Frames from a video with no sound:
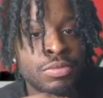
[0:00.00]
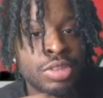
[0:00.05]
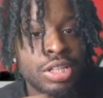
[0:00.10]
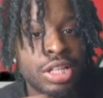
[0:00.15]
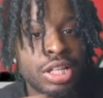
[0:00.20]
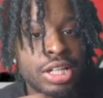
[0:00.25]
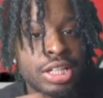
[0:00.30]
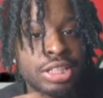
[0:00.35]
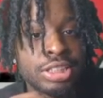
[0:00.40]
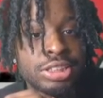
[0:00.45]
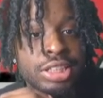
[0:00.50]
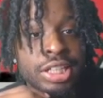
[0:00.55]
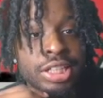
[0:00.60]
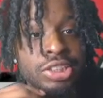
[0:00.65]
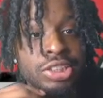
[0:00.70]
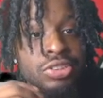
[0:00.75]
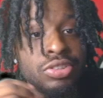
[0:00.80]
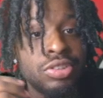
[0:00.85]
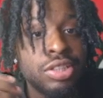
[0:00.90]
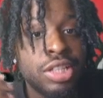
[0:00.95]
Like I said,
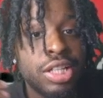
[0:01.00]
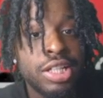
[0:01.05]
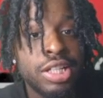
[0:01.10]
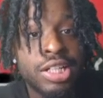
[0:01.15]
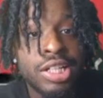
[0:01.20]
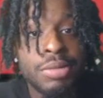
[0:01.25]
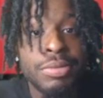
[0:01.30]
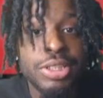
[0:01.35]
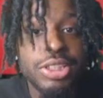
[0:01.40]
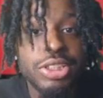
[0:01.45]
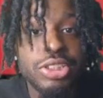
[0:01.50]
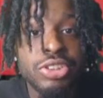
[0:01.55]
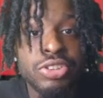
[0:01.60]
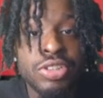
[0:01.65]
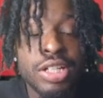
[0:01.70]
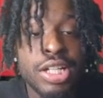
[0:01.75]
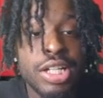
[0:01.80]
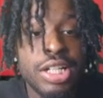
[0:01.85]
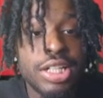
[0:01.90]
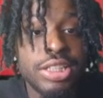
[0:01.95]
you can like, comment, and
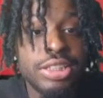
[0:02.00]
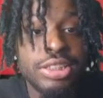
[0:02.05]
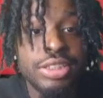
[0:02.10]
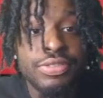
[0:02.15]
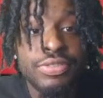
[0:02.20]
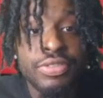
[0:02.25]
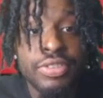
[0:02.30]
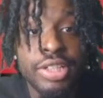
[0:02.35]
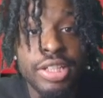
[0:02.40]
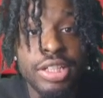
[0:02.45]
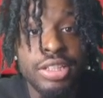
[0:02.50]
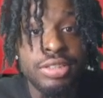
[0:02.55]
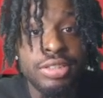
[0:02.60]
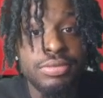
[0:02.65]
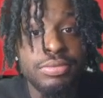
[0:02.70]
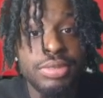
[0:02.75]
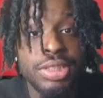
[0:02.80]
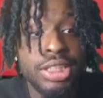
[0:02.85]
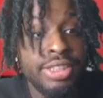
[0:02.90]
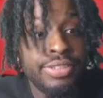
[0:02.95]
subscribe because it's free.
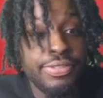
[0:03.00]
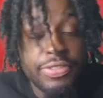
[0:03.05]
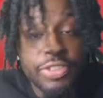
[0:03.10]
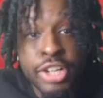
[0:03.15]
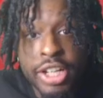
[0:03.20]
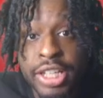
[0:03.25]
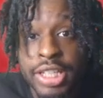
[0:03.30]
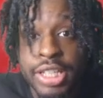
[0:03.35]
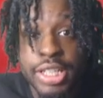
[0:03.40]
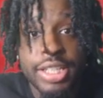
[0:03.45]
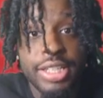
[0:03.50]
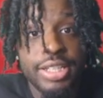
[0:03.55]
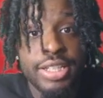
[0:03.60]
It's free,